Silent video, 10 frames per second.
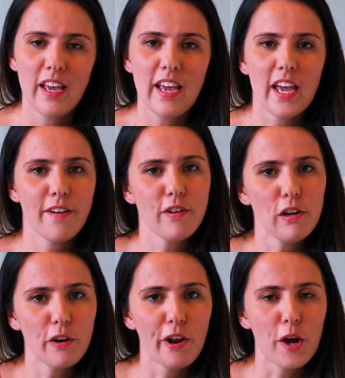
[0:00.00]
If you
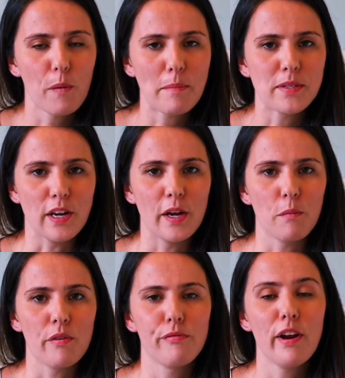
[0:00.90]
look on our website,
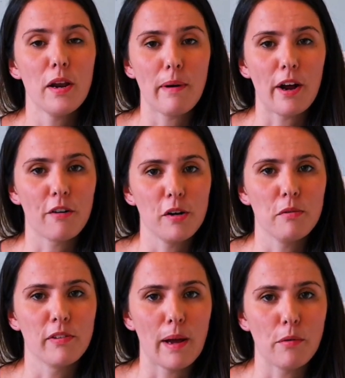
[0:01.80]
we've written about a group of
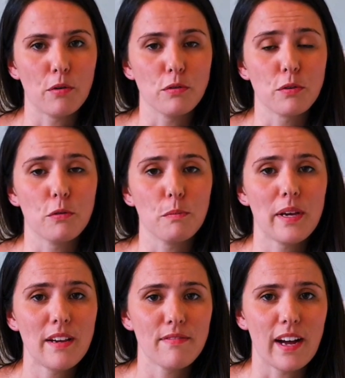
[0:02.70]
chemicals called
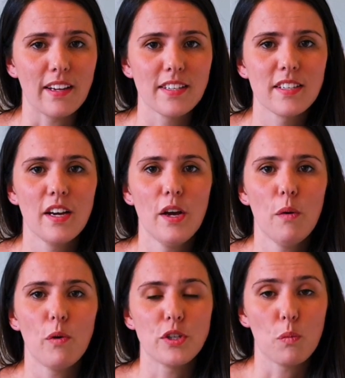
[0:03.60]
PFAS,
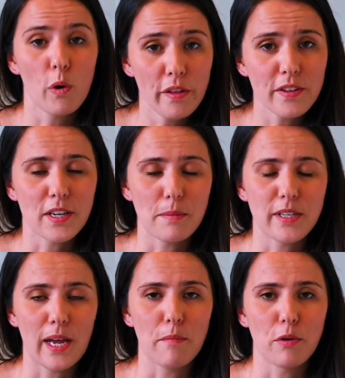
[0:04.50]
which are one of the types of
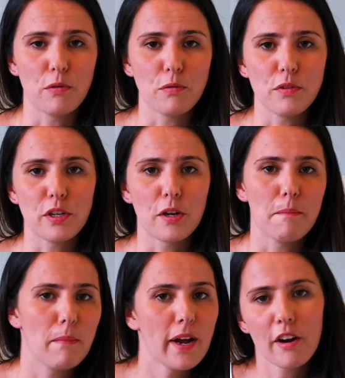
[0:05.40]
chemicals that can
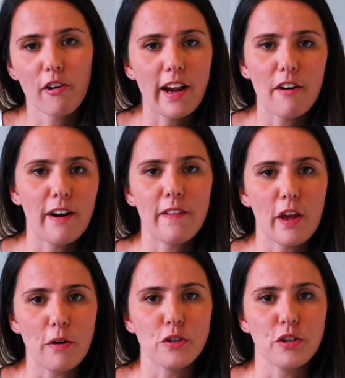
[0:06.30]
migrate around the
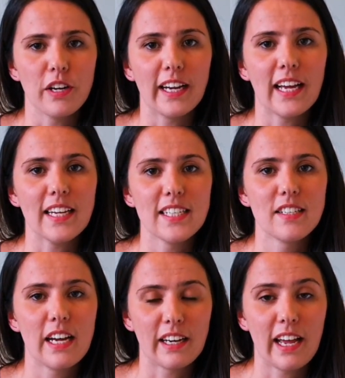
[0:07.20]
ocean
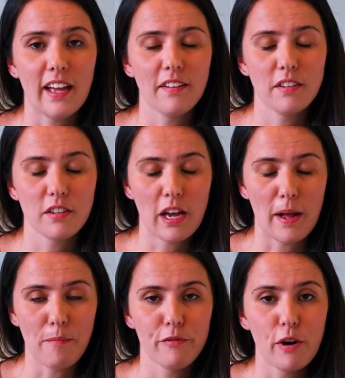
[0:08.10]
and get
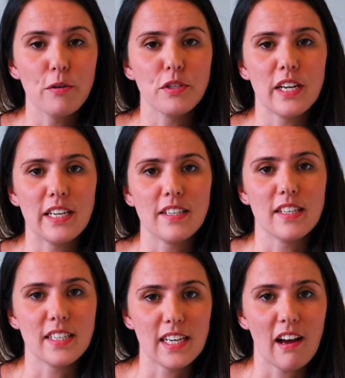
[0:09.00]
frozen into the
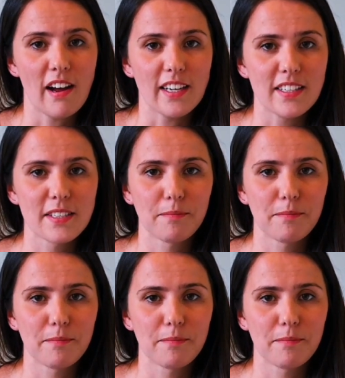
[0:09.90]
sea ice.